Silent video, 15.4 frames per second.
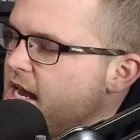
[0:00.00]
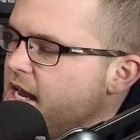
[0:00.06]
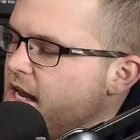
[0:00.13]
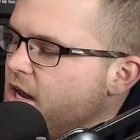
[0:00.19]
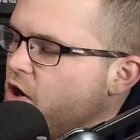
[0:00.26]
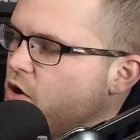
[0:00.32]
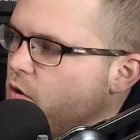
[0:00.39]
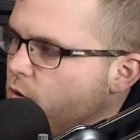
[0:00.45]

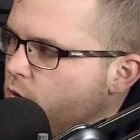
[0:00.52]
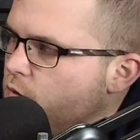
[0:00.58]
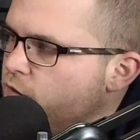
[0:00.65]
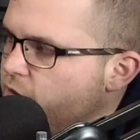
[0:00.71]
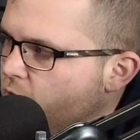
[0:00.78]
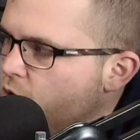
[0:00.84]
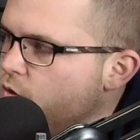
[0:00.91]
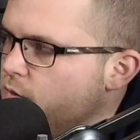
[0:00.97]
a cult
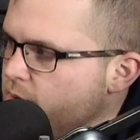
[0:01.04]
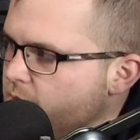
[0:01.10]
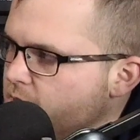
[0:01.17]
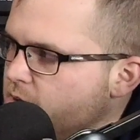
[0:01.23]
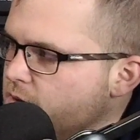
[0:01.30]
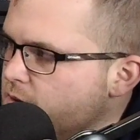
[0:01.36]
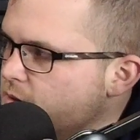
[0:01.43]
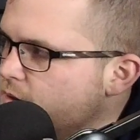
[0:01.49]
following.
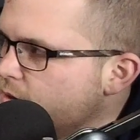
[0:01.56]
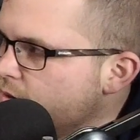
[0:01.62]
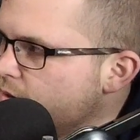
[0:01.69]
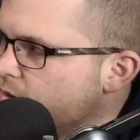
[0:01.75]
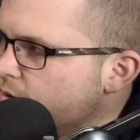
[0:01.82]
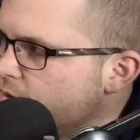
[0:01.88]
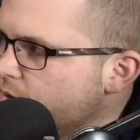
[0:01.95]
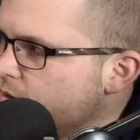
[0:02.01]
No, he
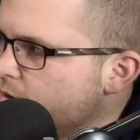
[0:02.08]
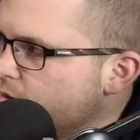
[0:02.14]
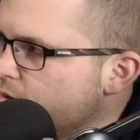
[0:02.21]
he made a